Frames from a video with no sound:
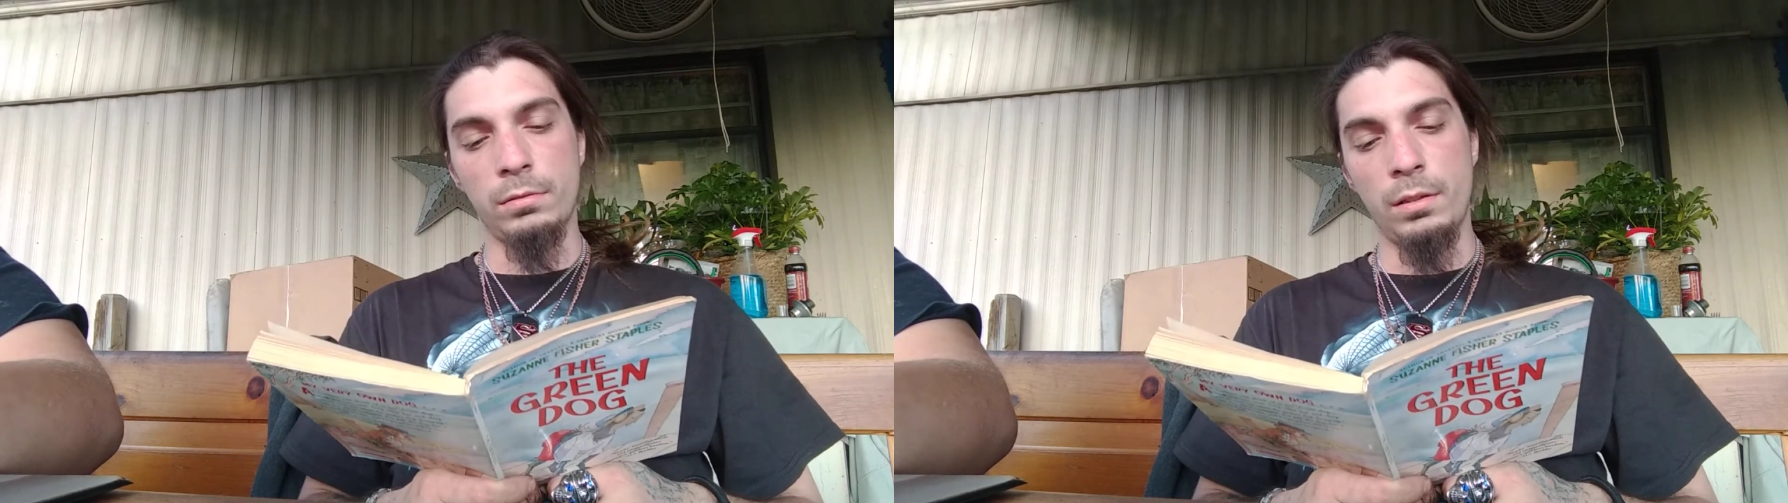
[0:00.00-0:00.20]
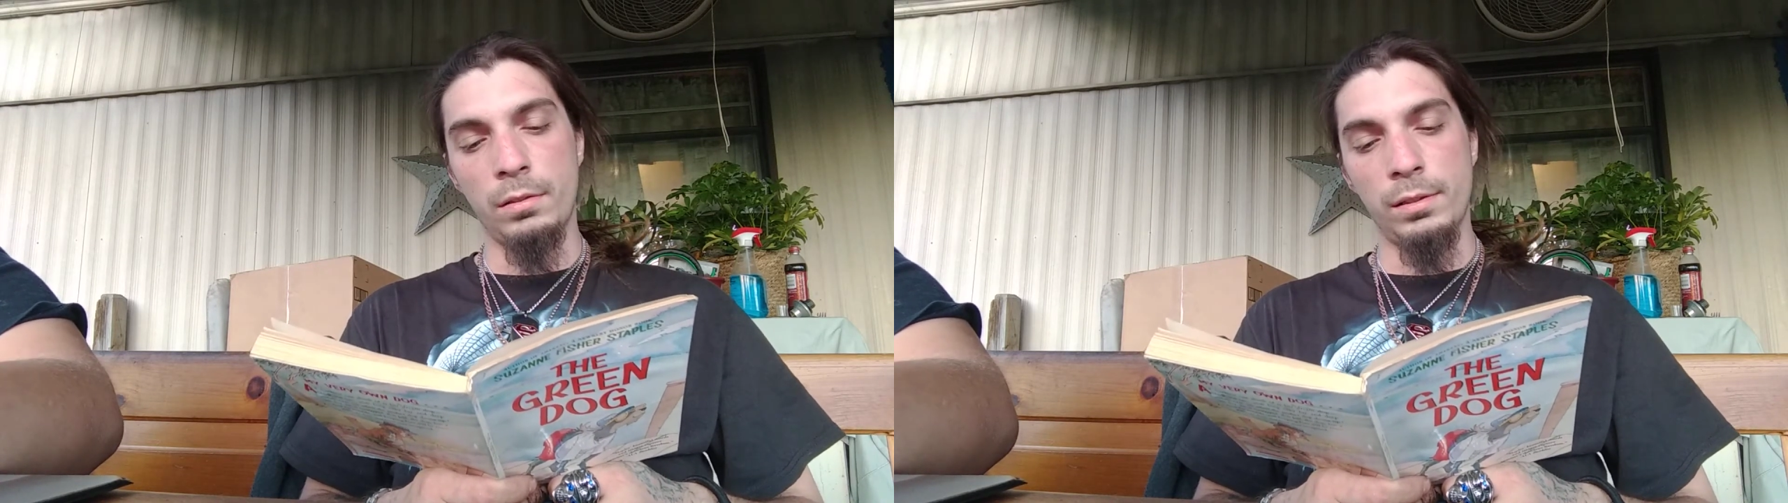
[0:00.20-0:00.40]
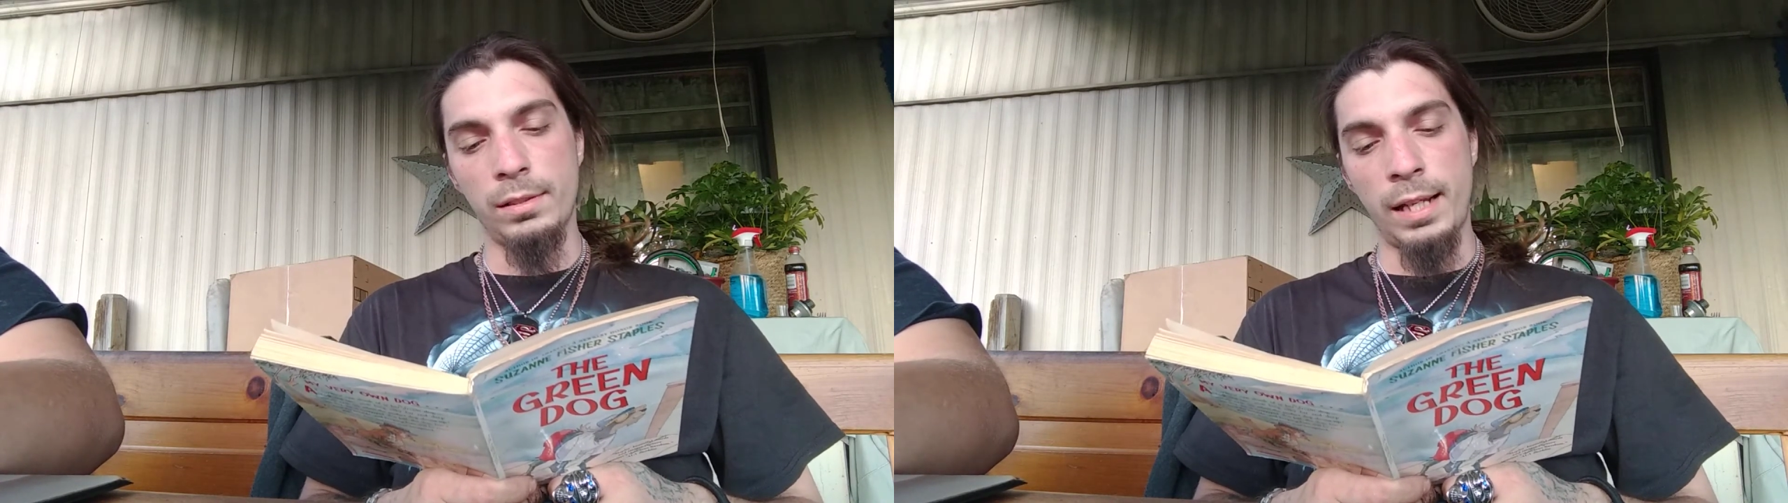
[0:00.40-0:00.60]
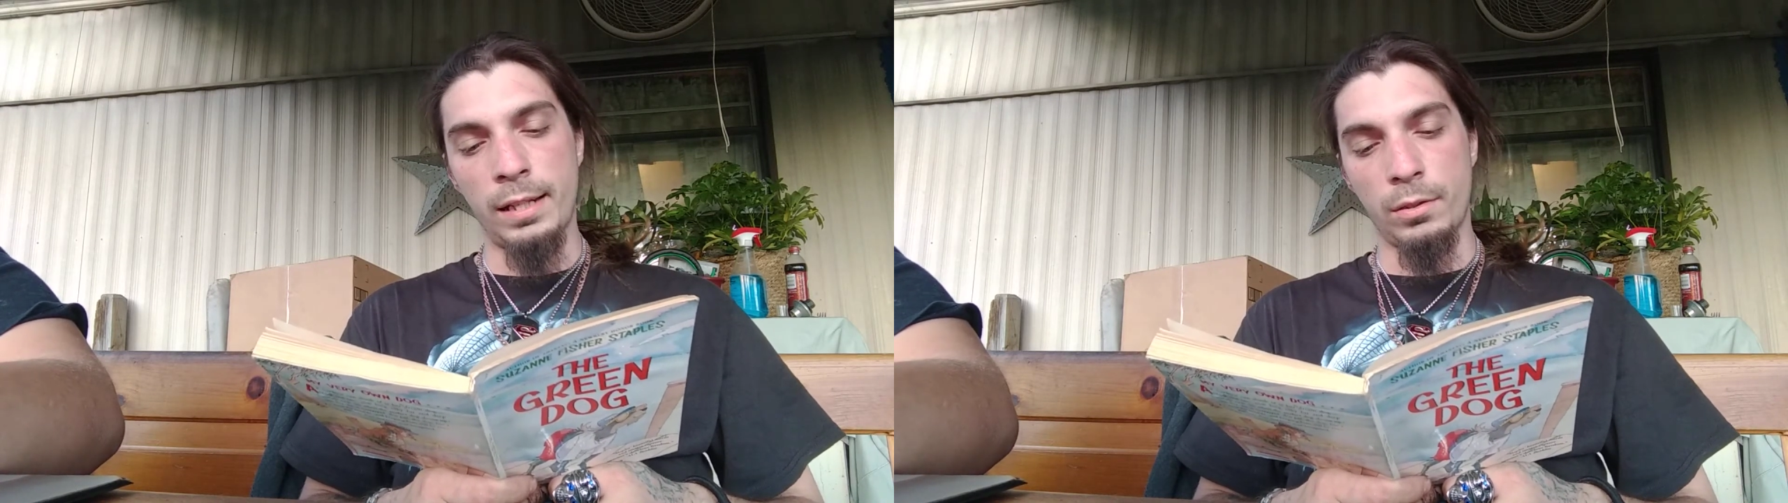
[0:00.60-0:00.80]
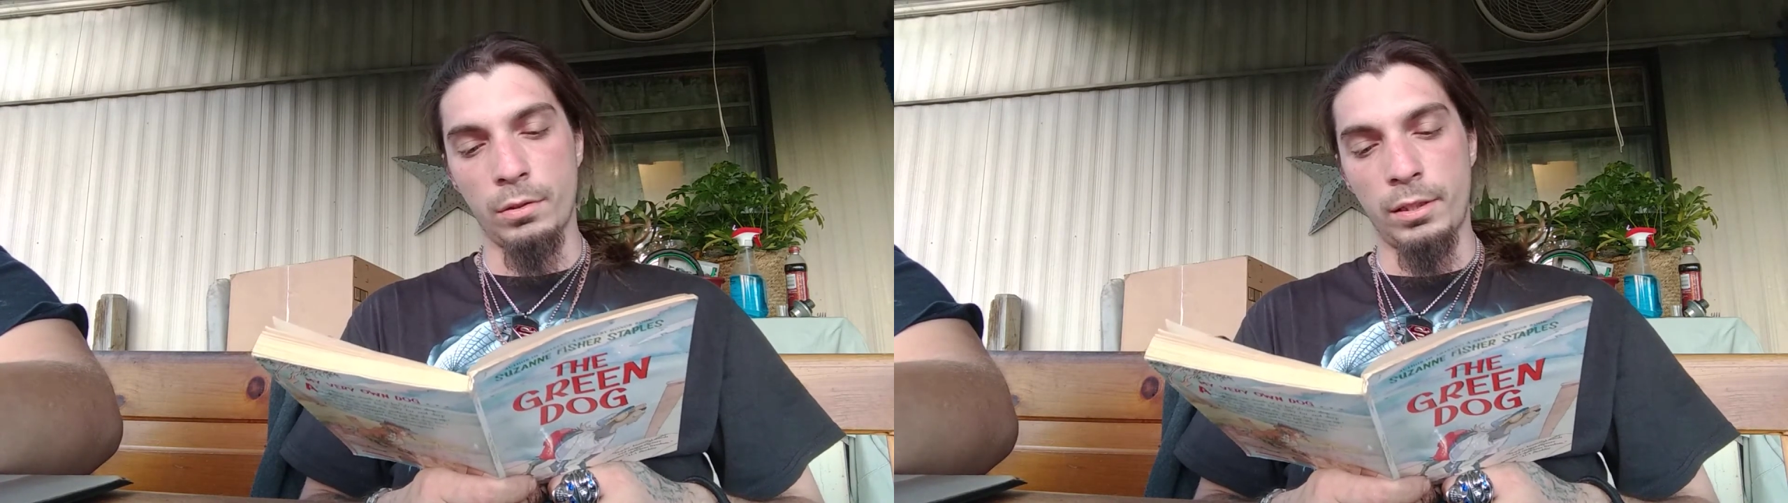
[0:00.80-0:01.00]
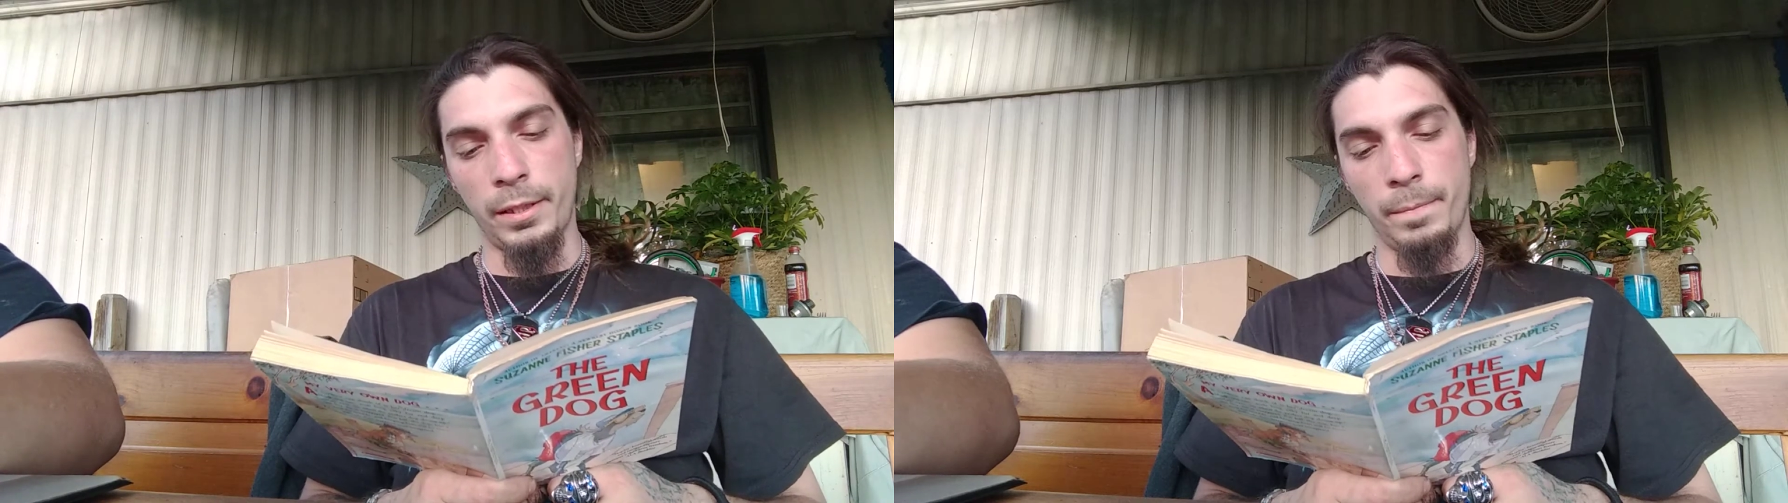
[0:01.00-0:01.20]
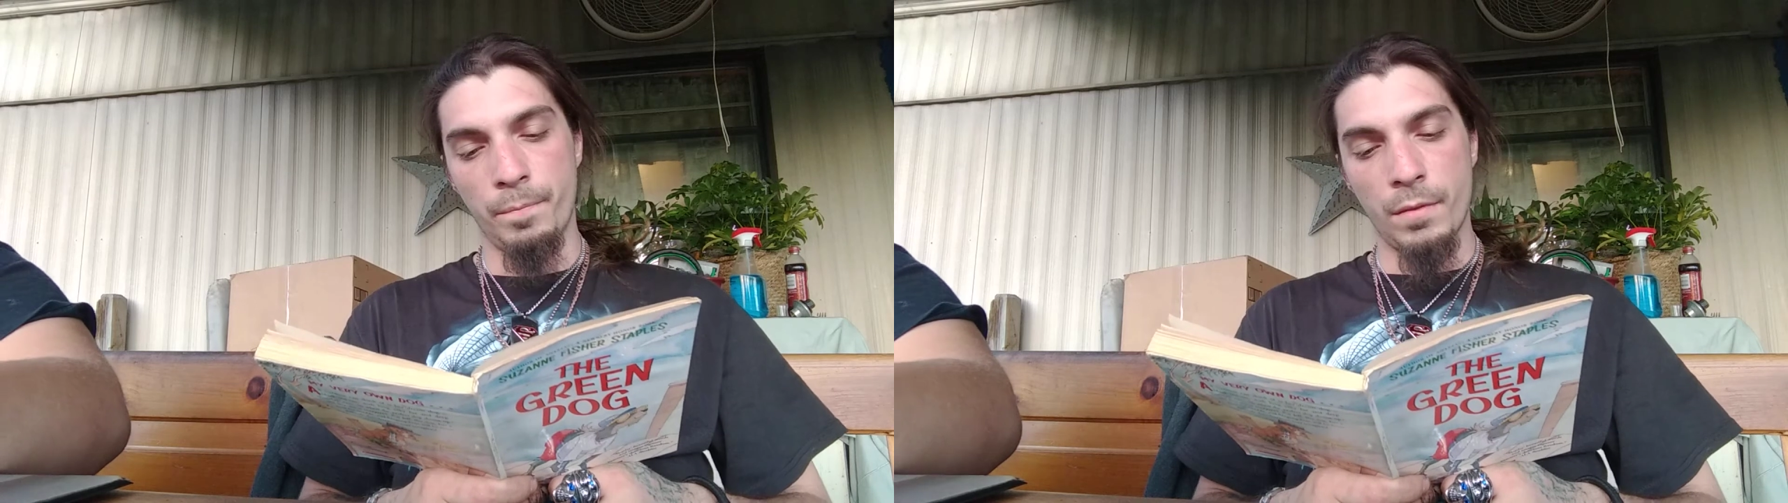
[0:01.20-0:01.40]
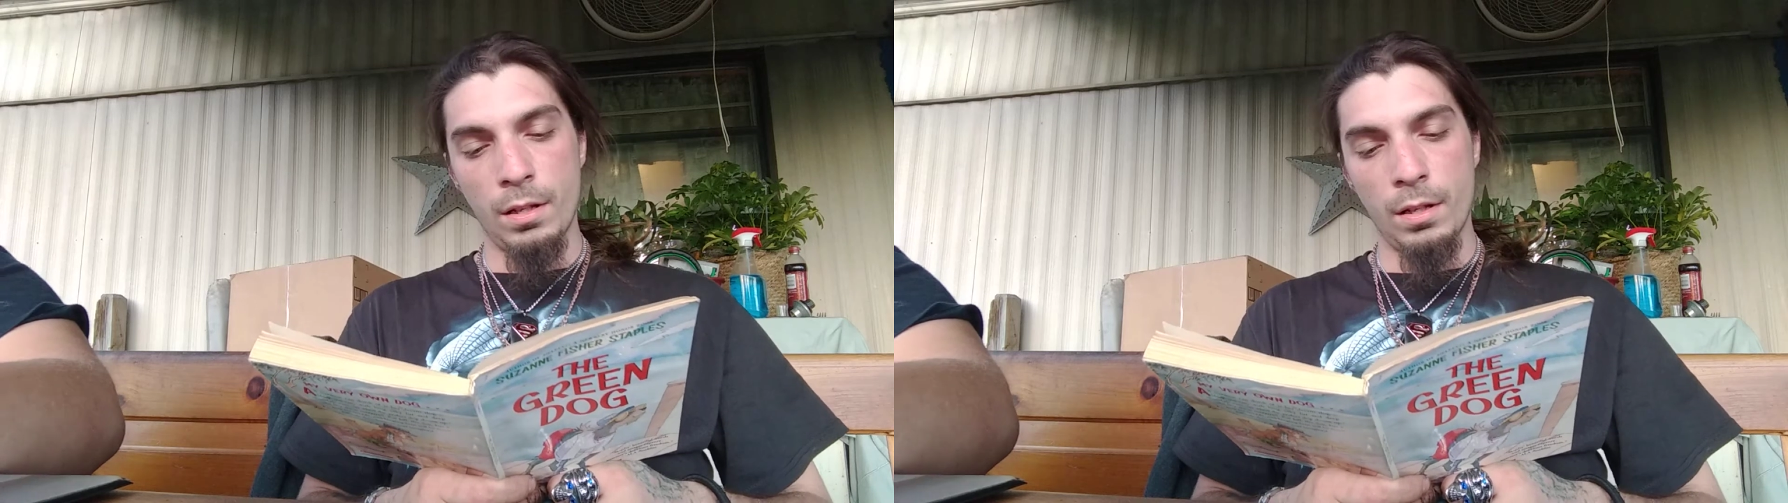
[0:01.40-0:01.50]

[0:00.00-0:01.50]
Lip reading: known as Aunt Dorothy,